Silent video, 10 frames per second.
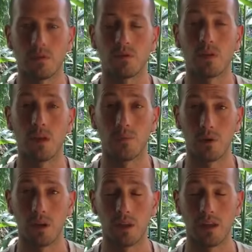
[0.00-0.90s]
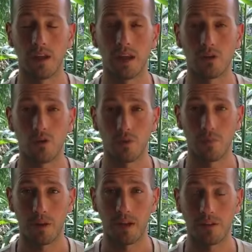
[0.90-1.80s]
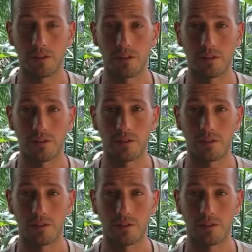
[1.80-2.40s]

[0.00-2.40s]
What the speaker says: So keep breathing at your own pace,